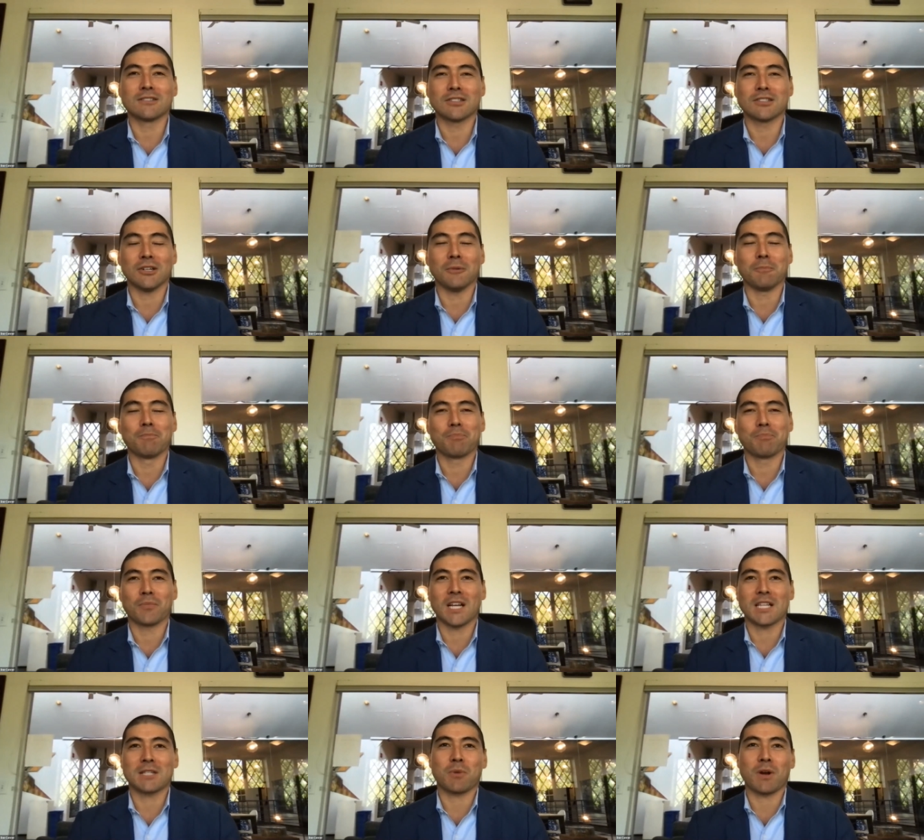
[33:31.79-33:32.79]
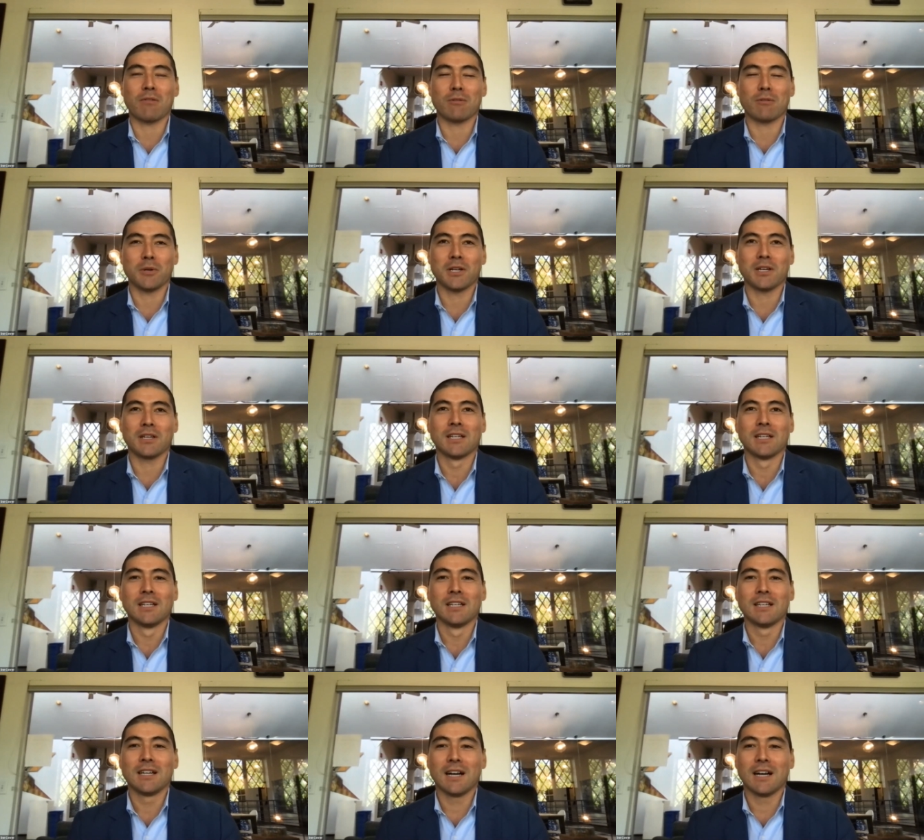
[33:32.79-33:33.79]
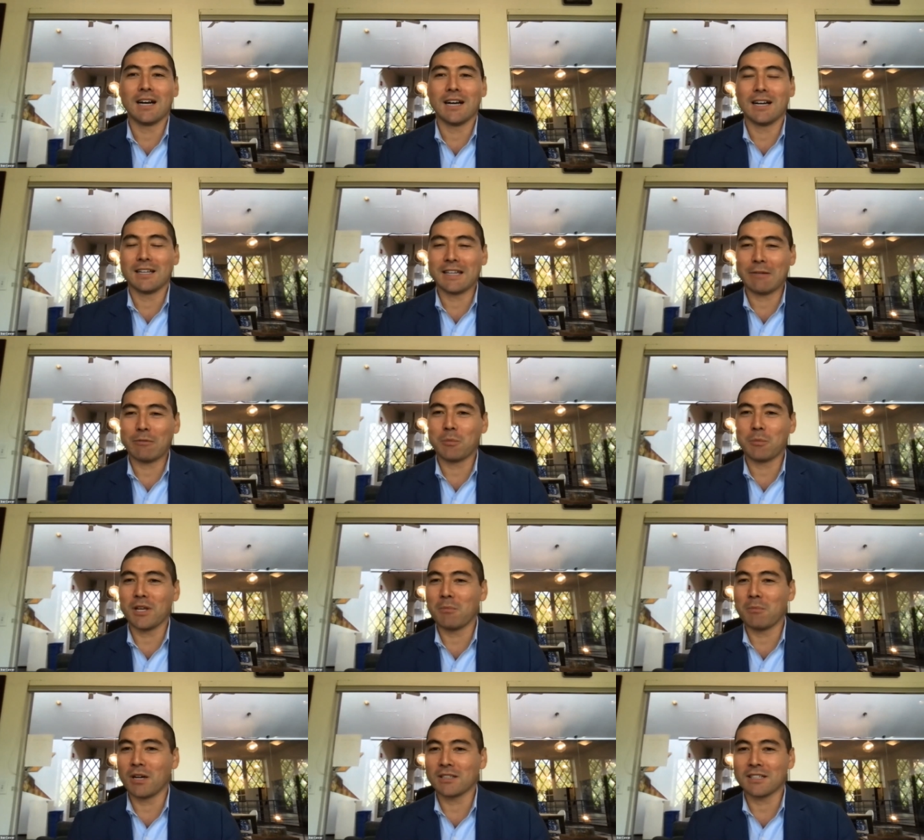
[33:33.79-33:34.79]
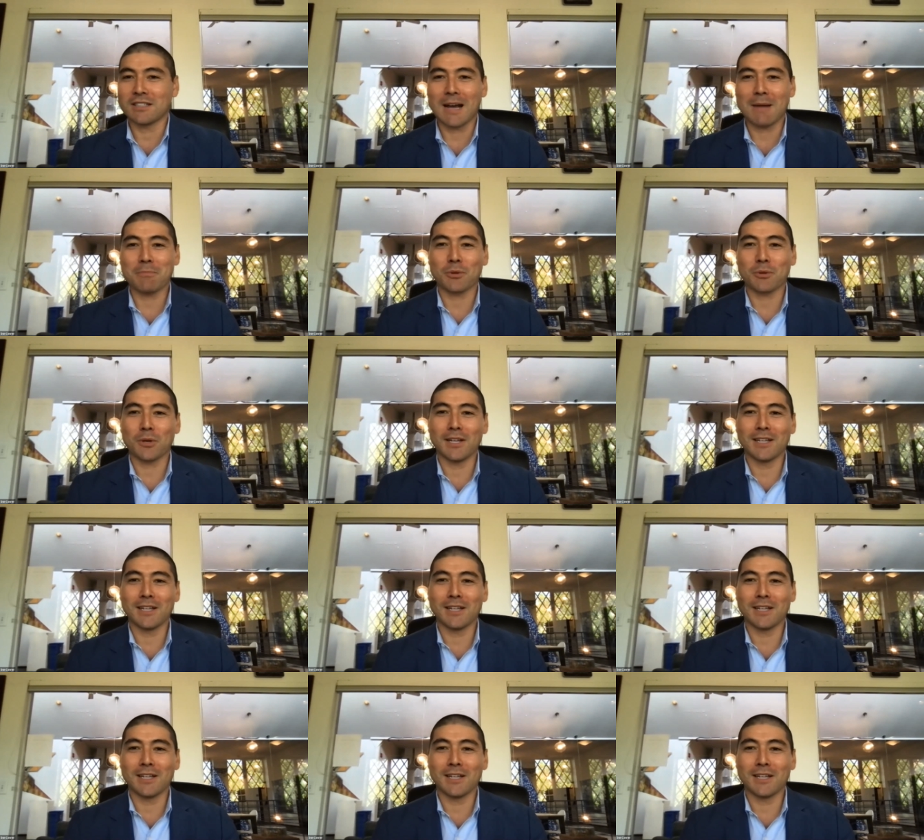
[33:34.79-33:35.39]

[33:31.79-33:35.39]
So that's probably that would be among the top 3.